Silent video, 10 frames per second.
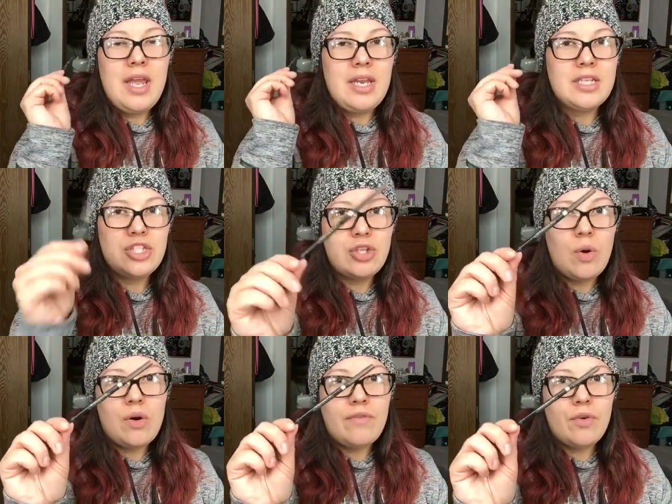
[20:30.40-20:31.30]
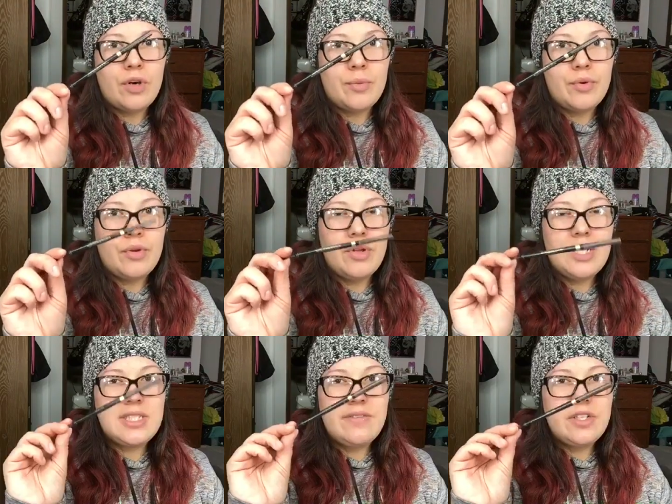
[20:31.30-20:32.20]
It is so affordable.
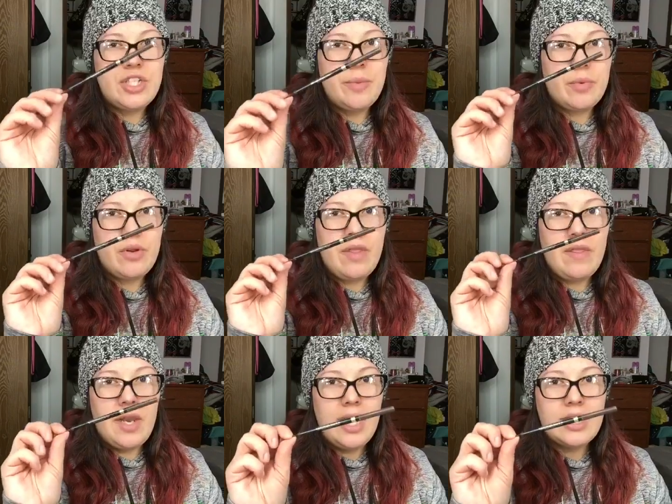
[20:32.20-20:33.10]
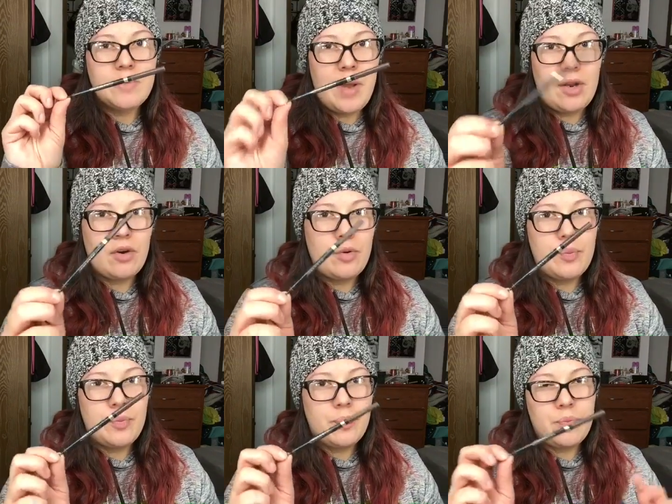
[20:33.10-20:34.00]
It's even cheaper than the NYX Micro
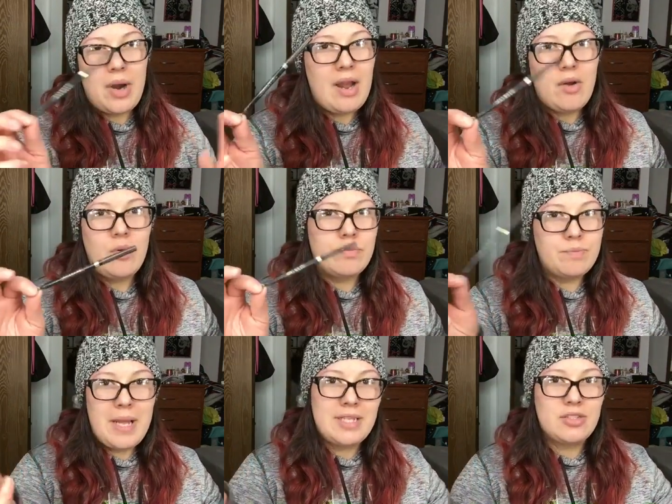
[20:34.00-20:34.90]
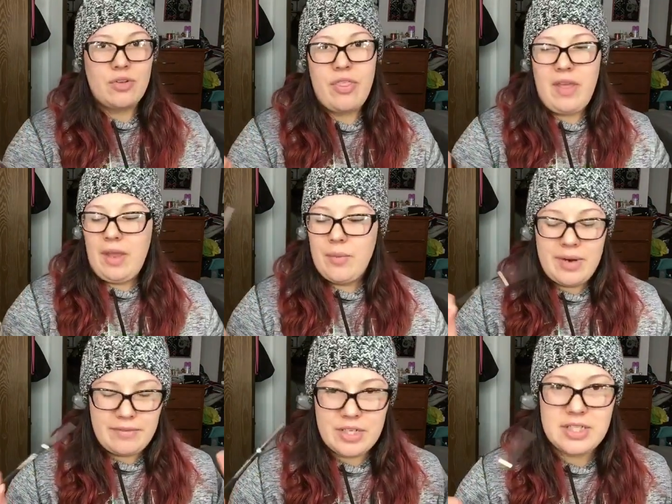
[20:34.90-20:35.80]
Brow Pencil thing,
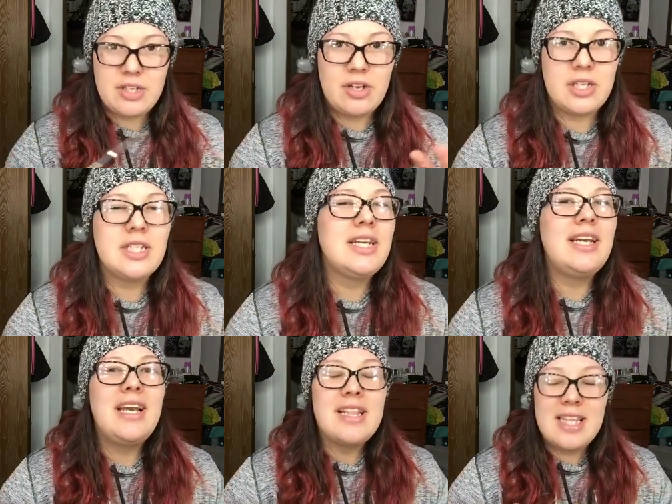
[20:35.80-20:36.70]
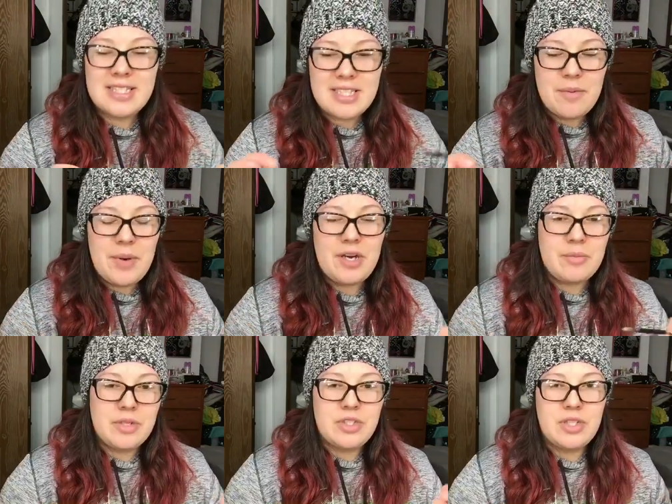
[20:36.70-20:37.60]
whatever it's called, that's
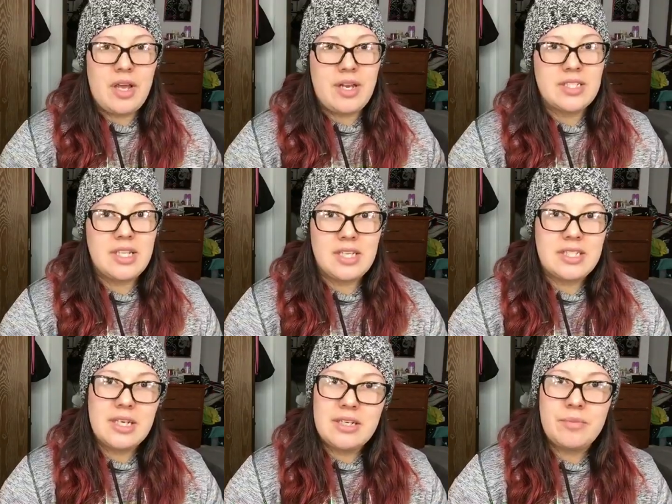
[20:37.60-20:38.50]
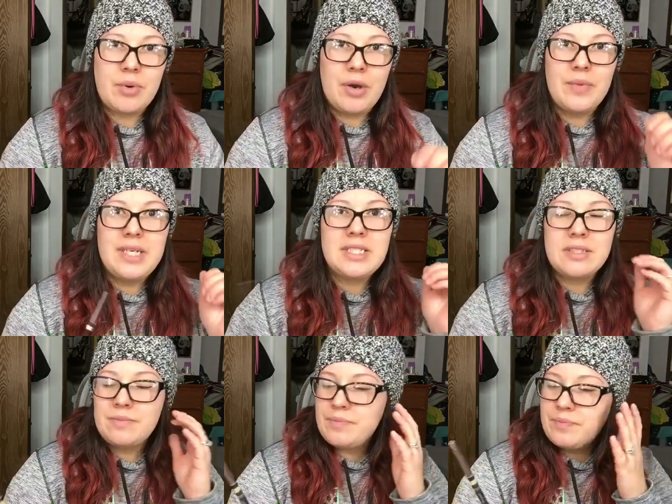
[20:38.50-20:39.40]
comparable to the Anastasia Brow Wiz.